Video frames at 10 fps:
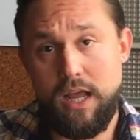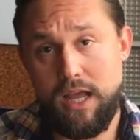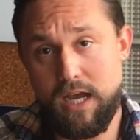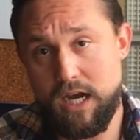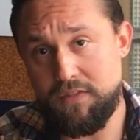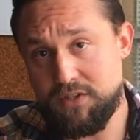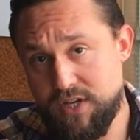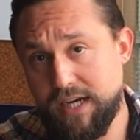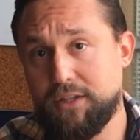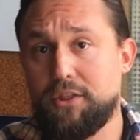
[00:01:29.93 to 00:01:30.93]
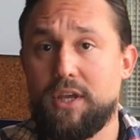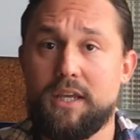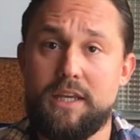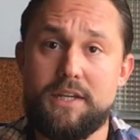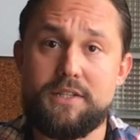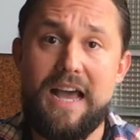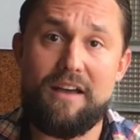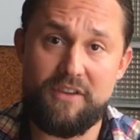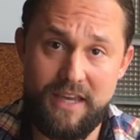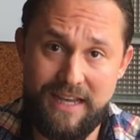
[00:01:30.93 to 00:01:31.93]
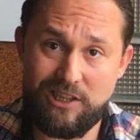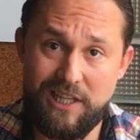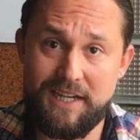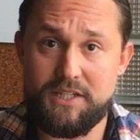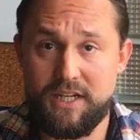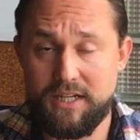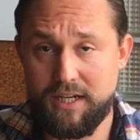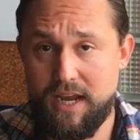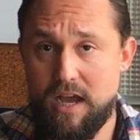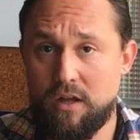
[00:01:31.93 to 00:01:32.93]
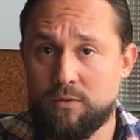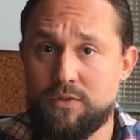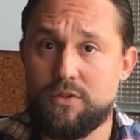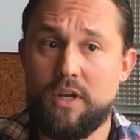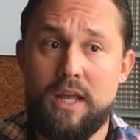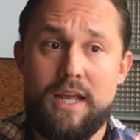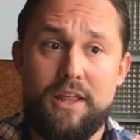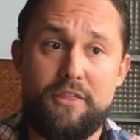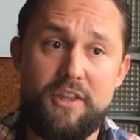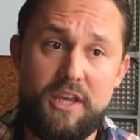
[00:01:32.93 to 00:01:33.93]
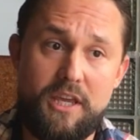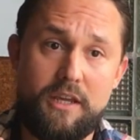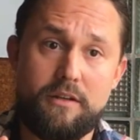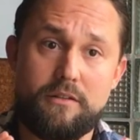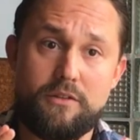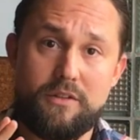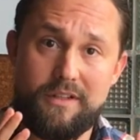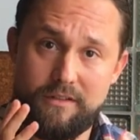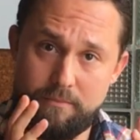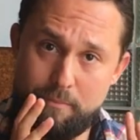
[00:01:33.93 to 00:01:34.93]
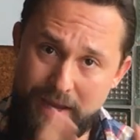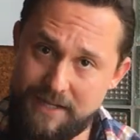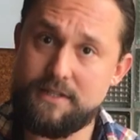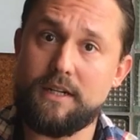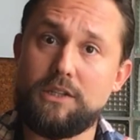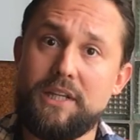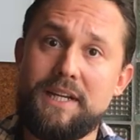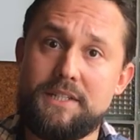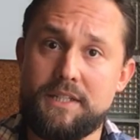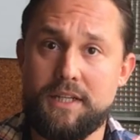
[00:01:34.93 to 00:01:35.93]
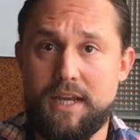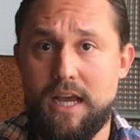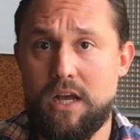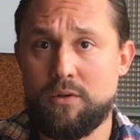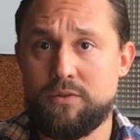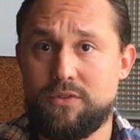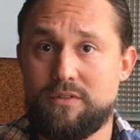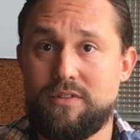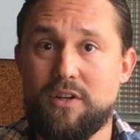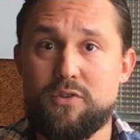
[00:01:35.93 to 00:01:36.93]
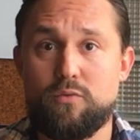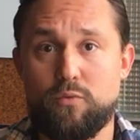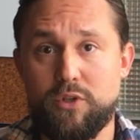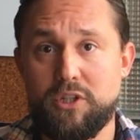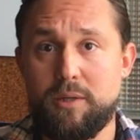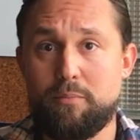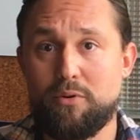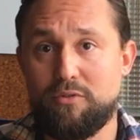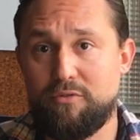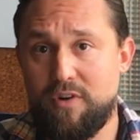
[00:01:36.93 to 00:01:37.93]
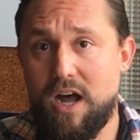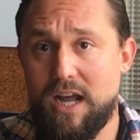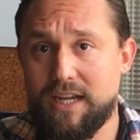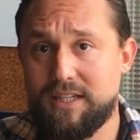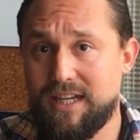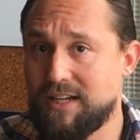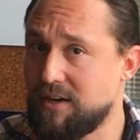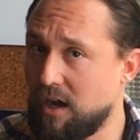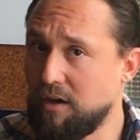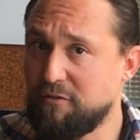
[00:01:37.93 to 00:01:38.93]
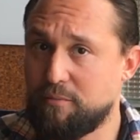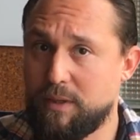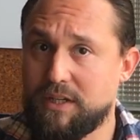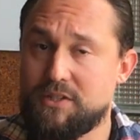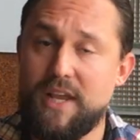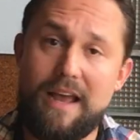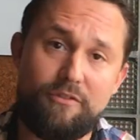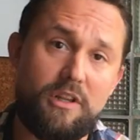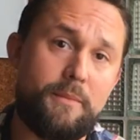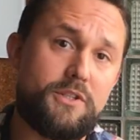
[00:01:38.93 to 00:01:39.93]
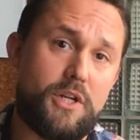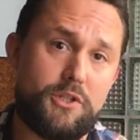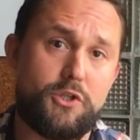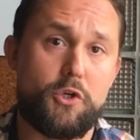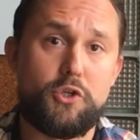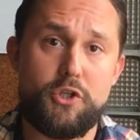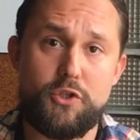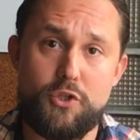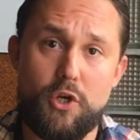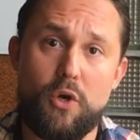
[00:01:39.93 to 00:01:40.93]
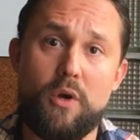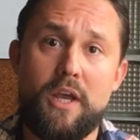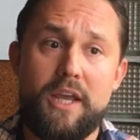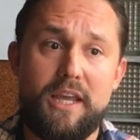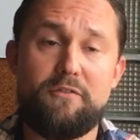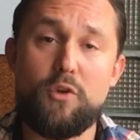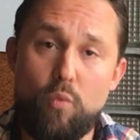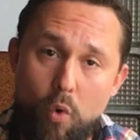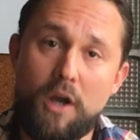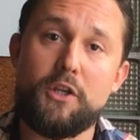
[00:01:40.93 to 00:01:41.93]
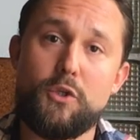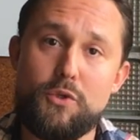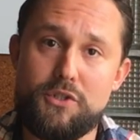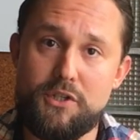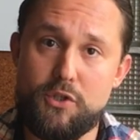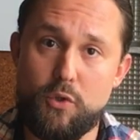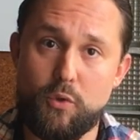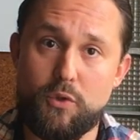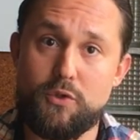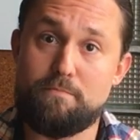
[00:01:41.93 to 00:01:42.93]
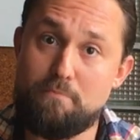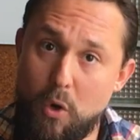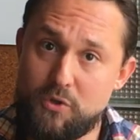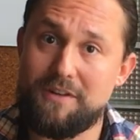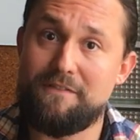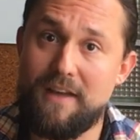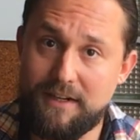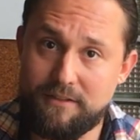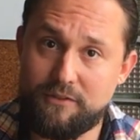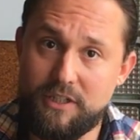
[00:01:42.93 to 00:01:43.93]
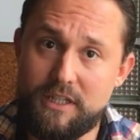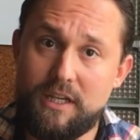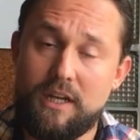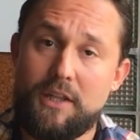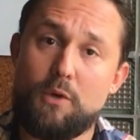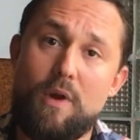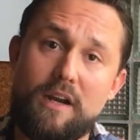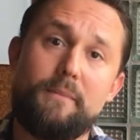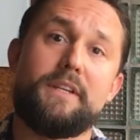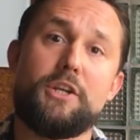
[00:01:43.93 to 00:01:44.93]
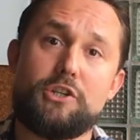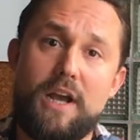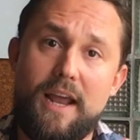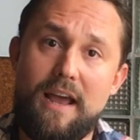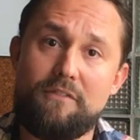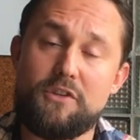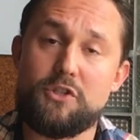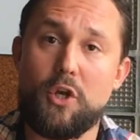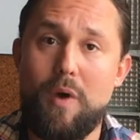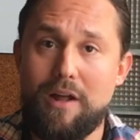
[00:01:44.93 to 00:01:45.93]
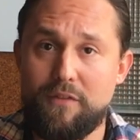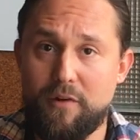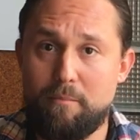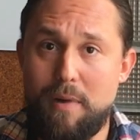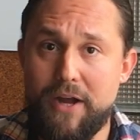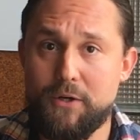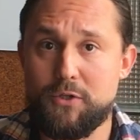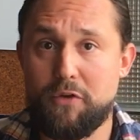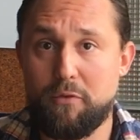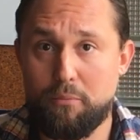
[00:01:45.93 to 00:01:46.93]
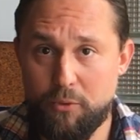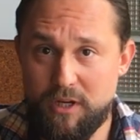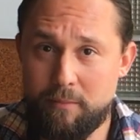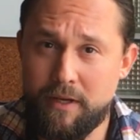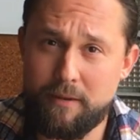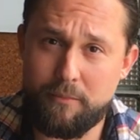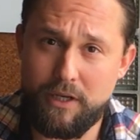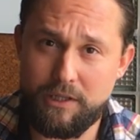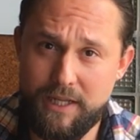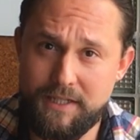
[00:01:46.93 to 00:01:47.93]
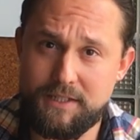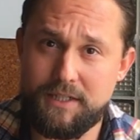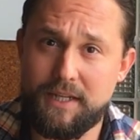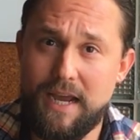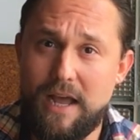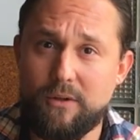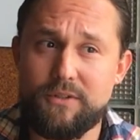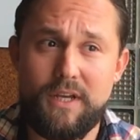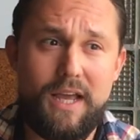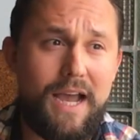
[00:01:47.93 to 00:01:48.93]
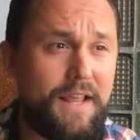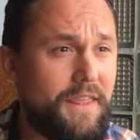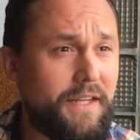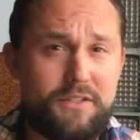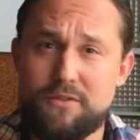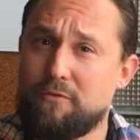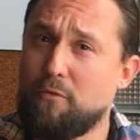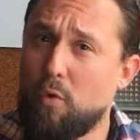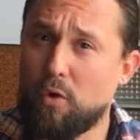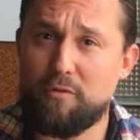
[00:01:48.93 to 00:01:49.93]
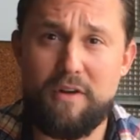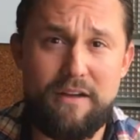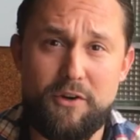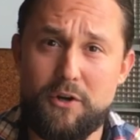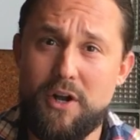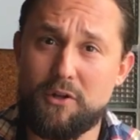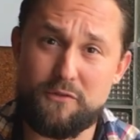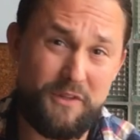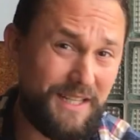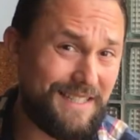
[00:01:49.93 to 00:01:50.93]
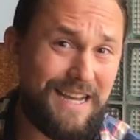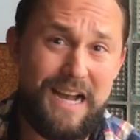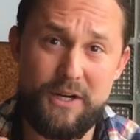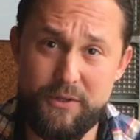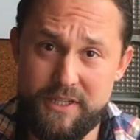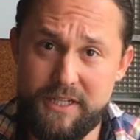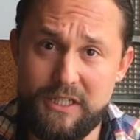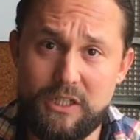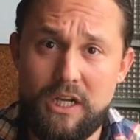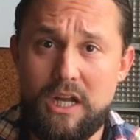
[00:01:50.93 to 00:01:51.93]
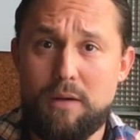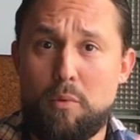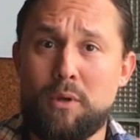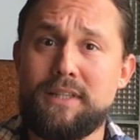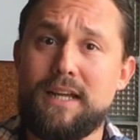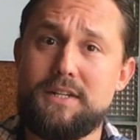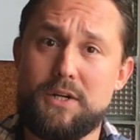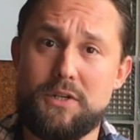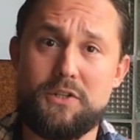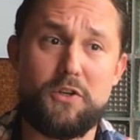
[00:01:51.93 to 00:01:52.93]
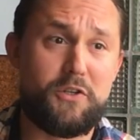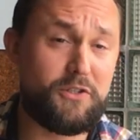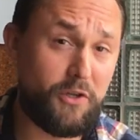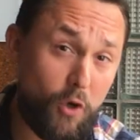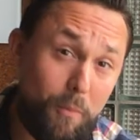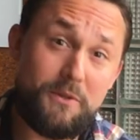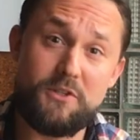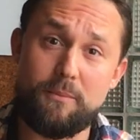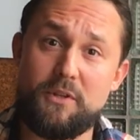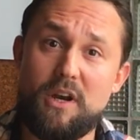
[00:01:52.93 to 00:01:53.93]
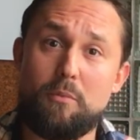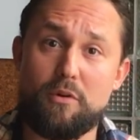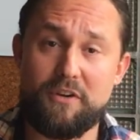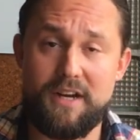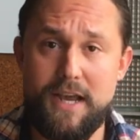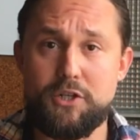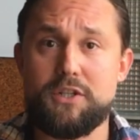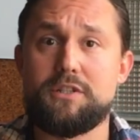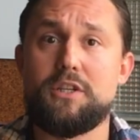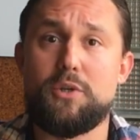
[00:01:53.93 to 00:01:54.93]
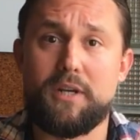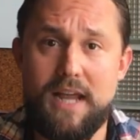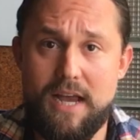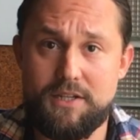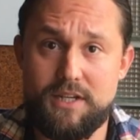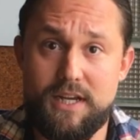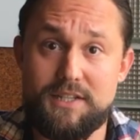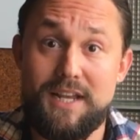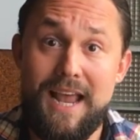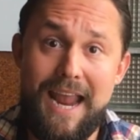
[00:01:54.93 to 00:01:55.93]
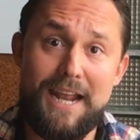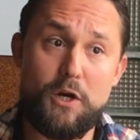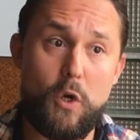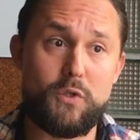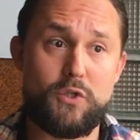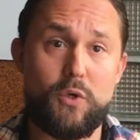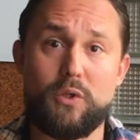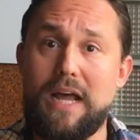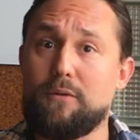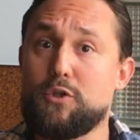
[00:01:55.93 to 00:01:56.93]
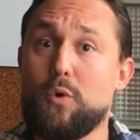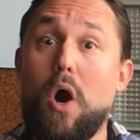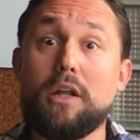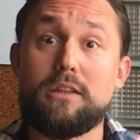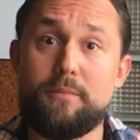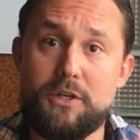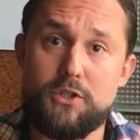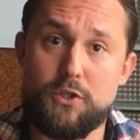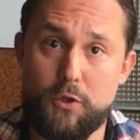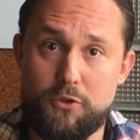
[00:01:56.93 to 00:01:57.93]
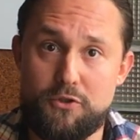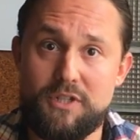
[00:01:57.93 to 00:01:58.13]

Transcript: And the second thing is having a LinkedIn account. The basic LinkedIn account doesn't really provide enough because they have limits on searches. So if you want to use these tools most effectively, the recommendation I have is to go out there and buy yourself a premium LinkedIn account. I think it's $400 or $500 for the entire year. But what that does is it opens up the number of connections that you can access, and it also allows you unlimited searches.